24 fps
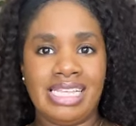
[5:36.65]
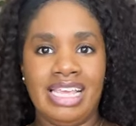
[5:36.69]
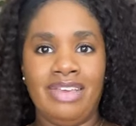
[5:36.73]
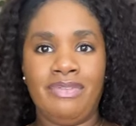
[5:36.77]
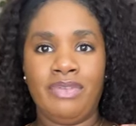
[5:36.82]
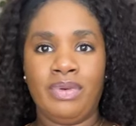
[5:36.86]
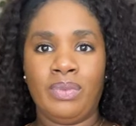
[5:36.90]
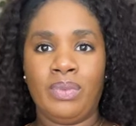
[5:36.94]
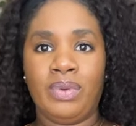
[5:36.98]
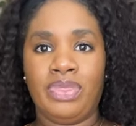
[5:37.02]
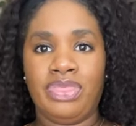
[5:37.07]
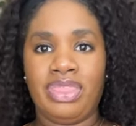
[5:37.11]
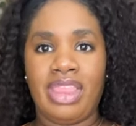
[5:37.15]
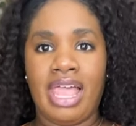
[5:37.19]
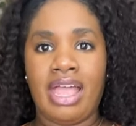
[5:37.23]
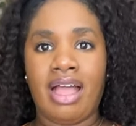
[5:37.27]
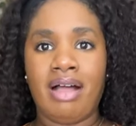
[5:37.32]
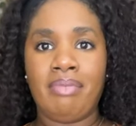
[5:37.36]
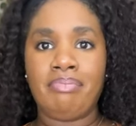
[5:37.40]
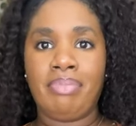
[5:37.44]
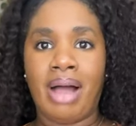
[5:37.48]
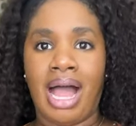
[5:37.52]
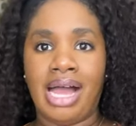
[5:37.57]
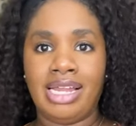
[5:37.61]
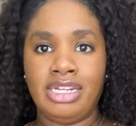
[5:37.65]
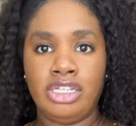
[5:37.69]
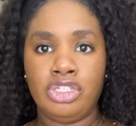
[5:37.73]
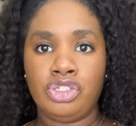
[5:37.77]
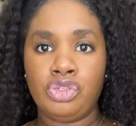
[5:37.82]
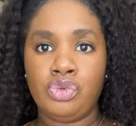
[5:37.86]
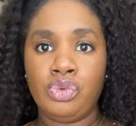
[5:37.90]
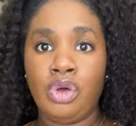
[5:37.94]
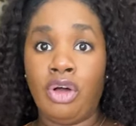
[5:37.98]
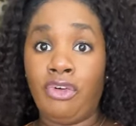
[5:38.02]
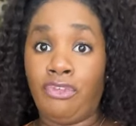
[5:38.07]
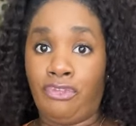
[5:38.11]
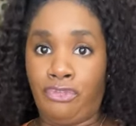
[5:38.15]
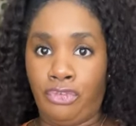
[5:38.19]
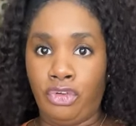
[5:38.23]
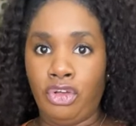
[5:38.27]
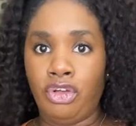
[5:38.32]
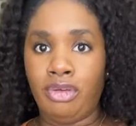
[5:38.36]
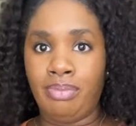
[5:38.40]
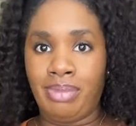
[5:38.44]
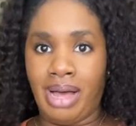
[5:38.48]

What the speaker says: Even with like a bodysuit, a full